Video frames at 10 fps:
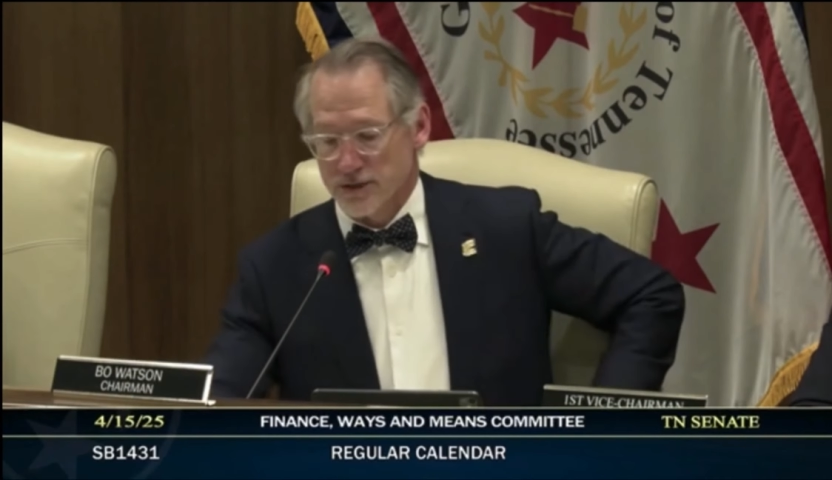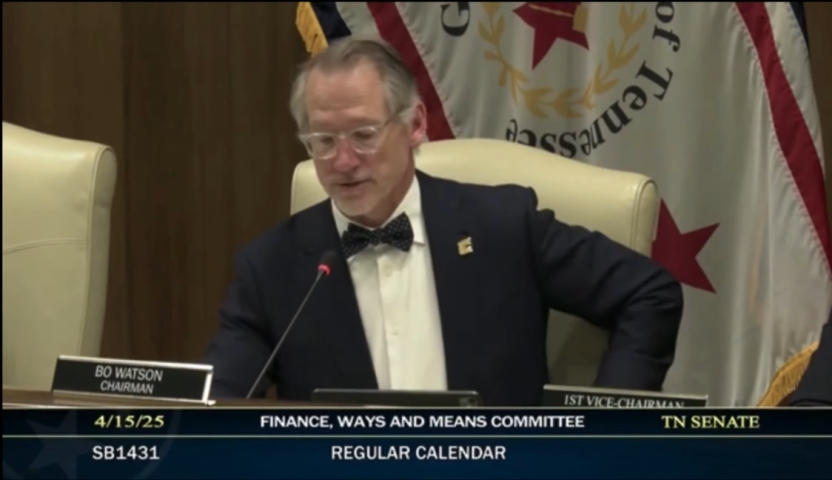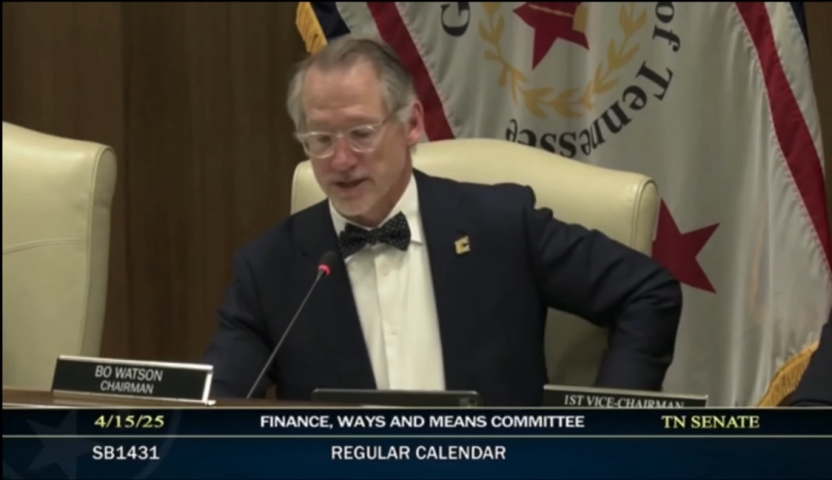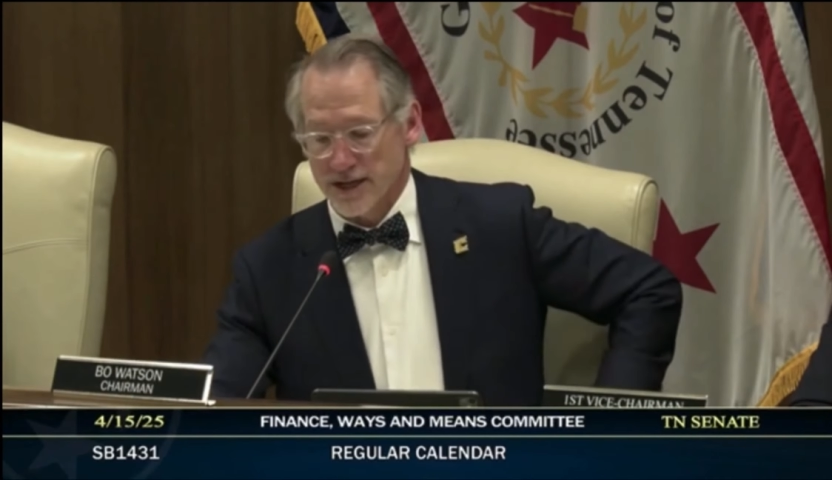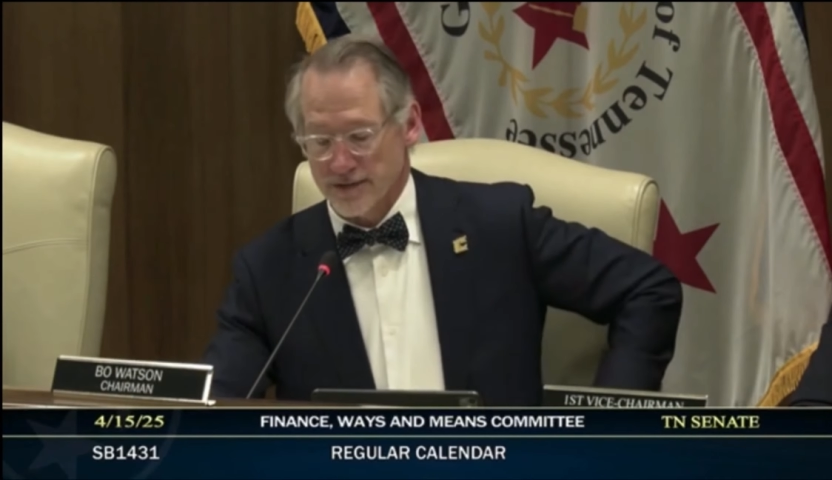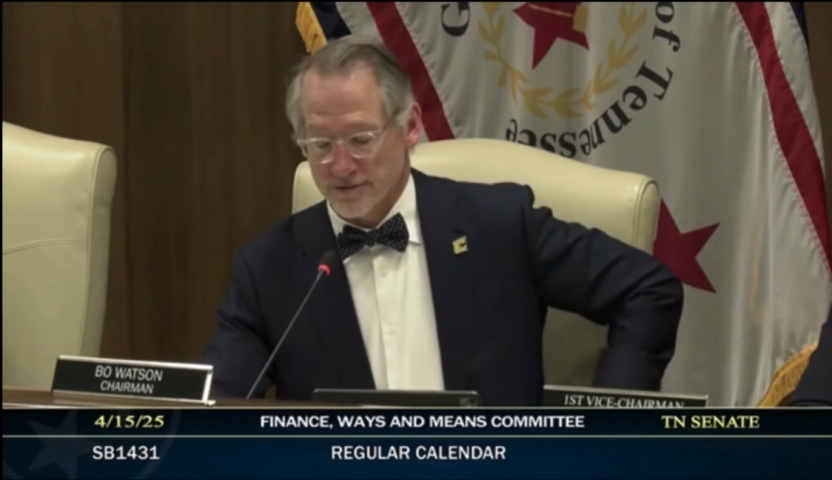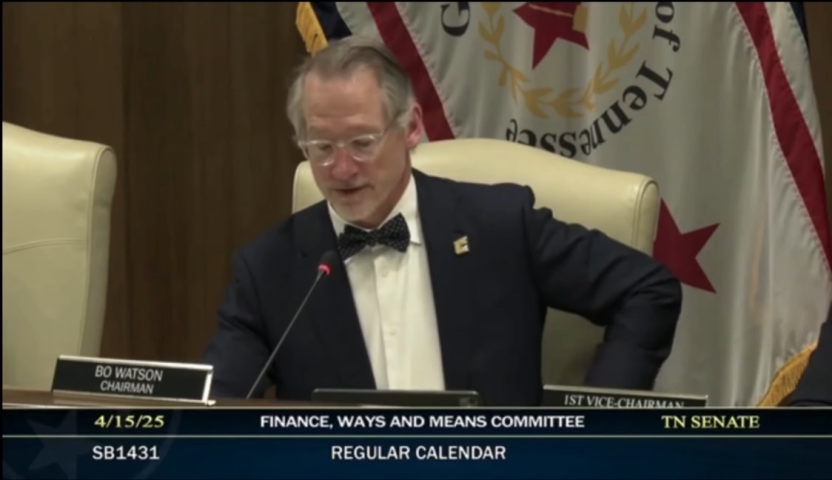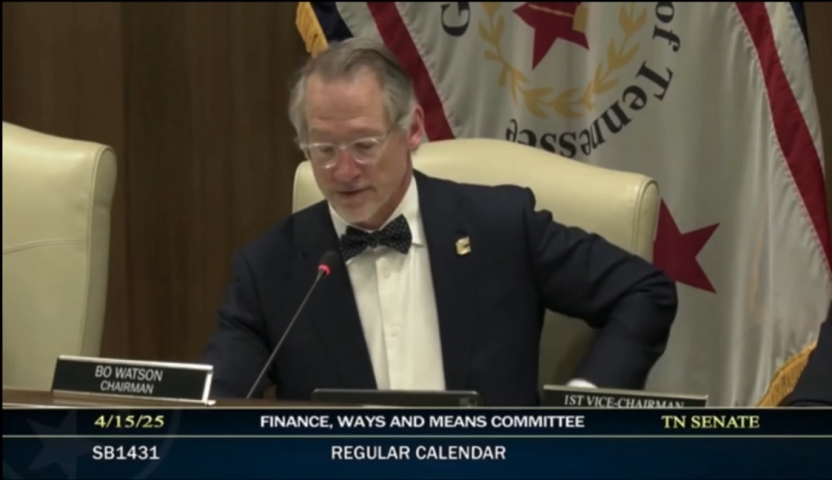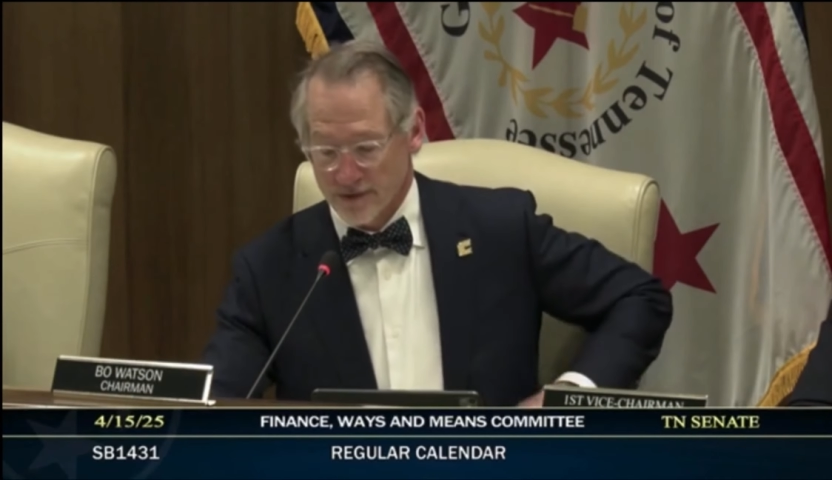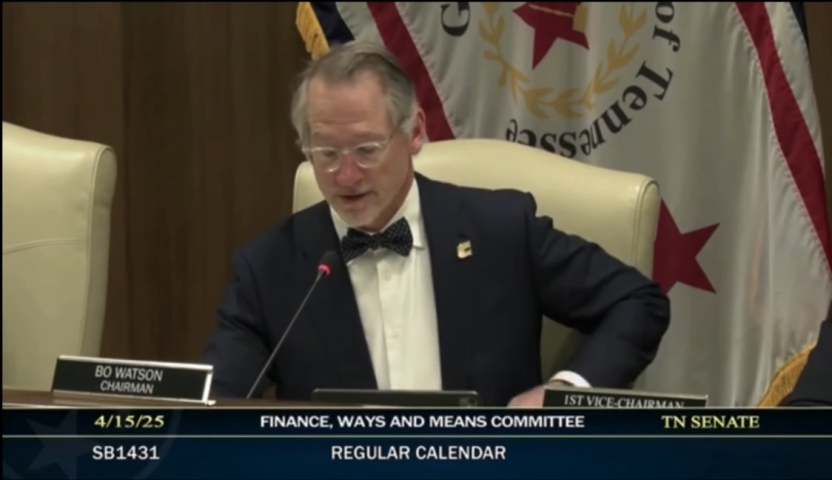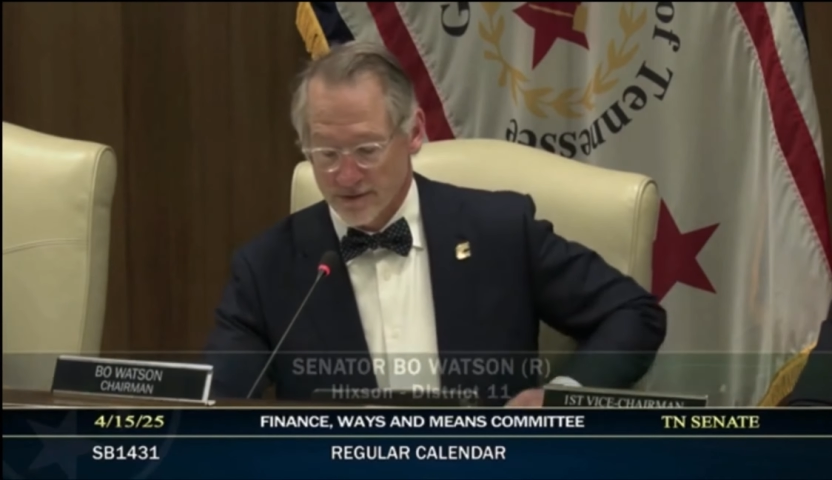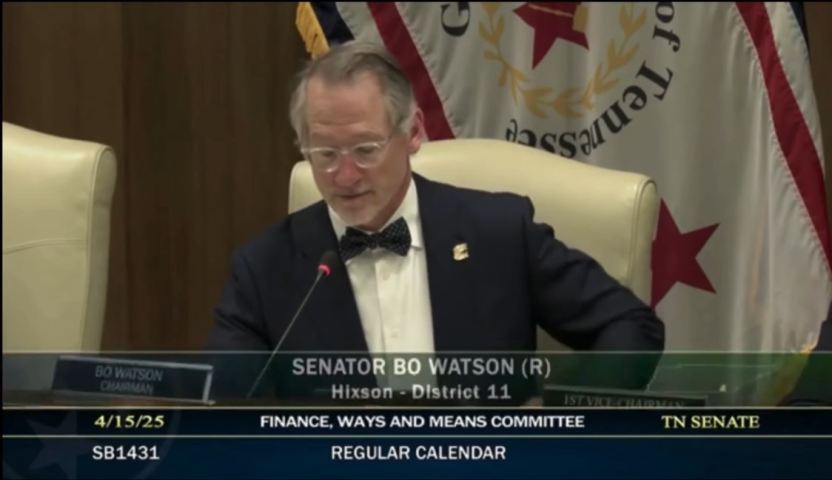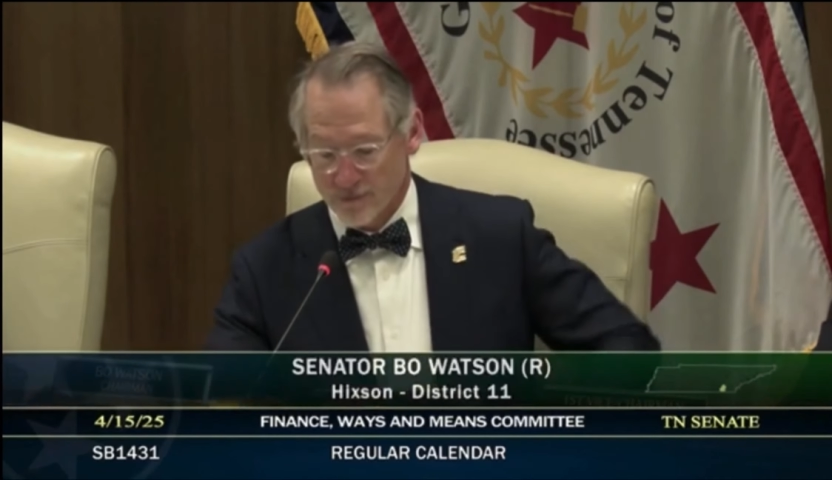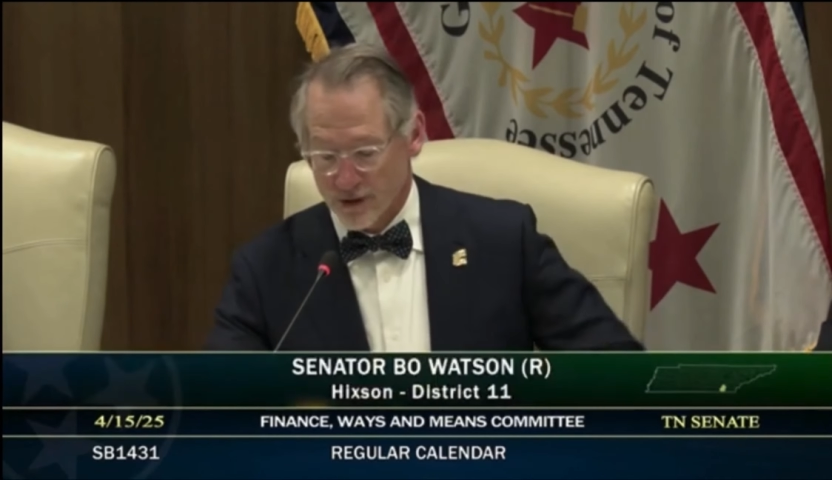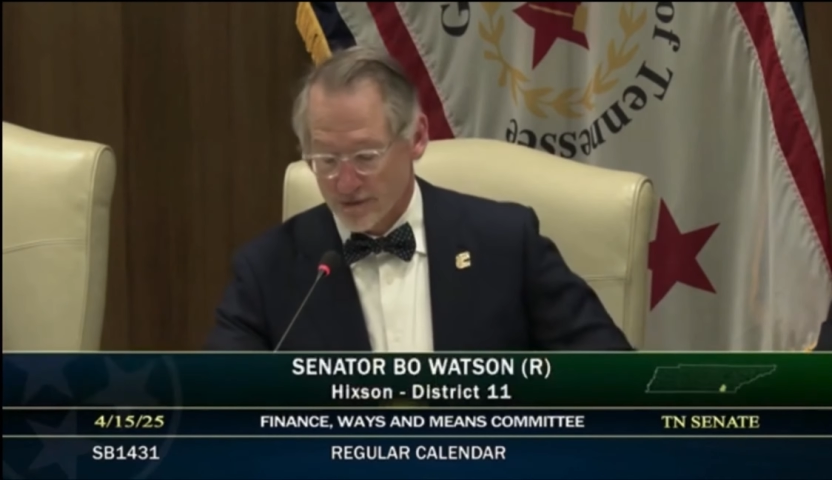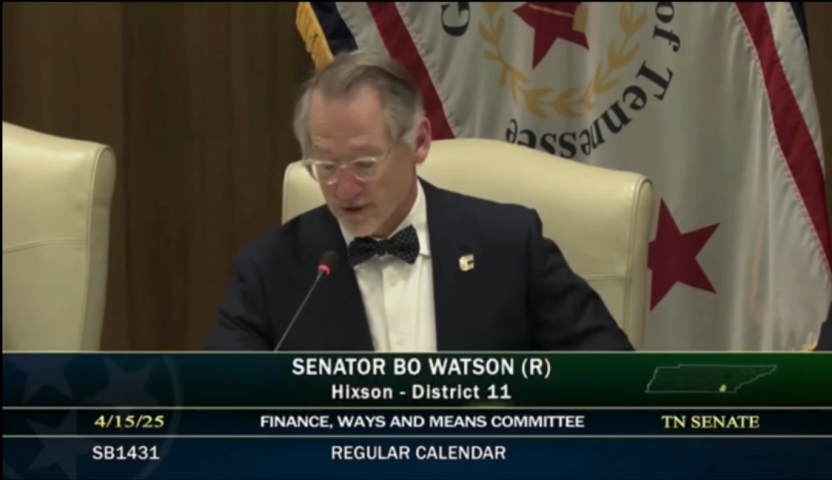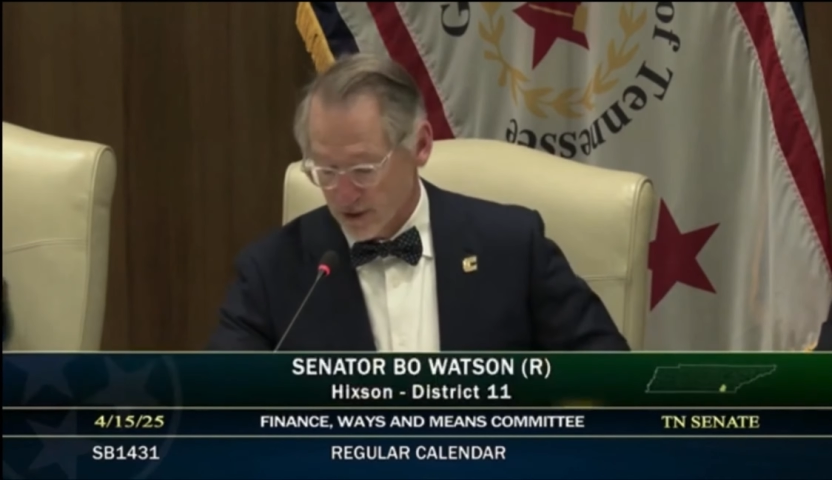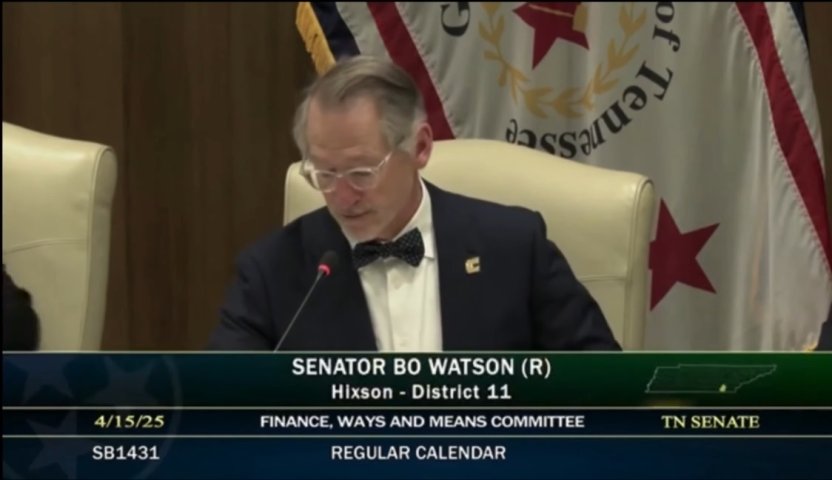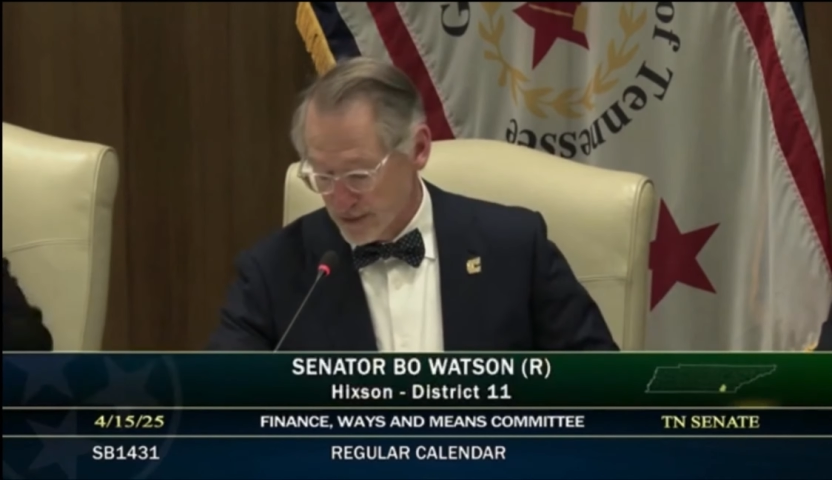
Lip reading: I don't want to get out in front of him,